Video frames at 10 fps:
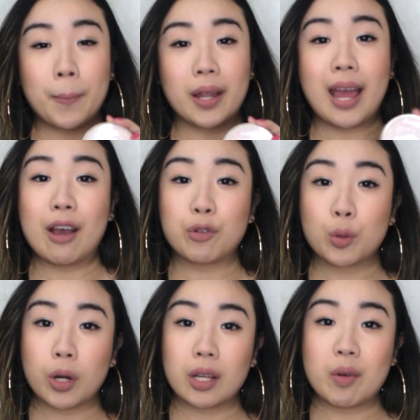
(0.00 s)
But
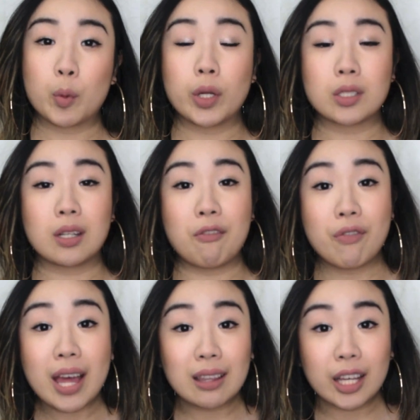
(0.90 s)
after work, if I'm going to an
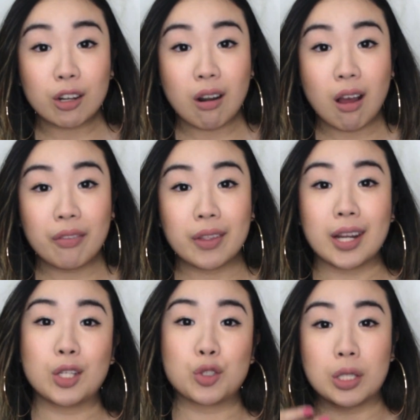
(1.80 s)
event later on,
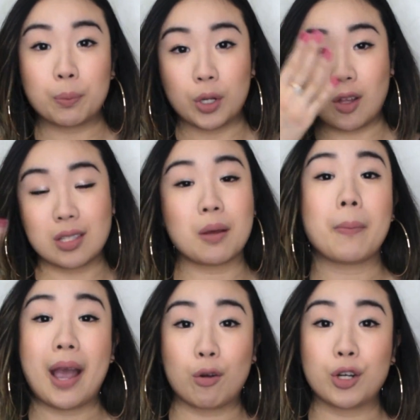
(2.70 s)
then I usually put on
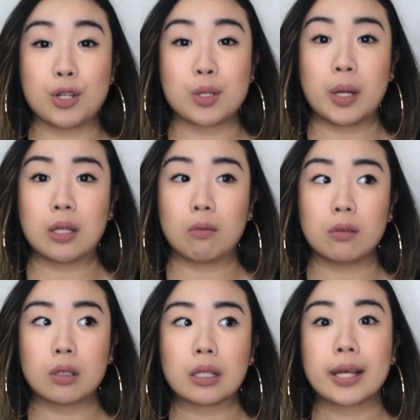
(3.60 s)
some powder so I
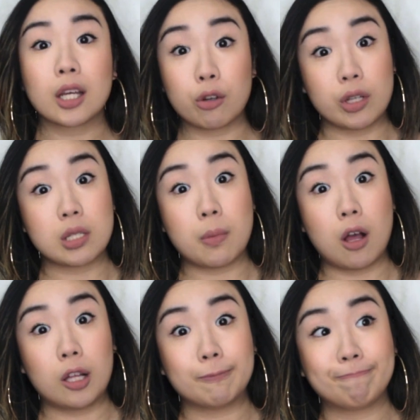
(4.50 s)
don't look like a grease
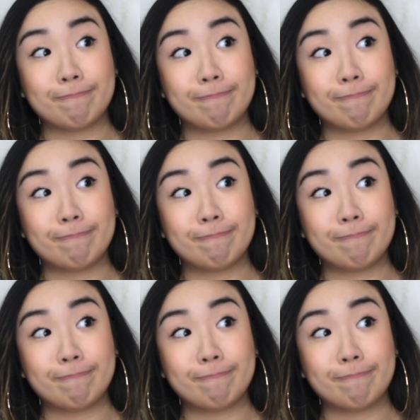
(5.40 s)
ball.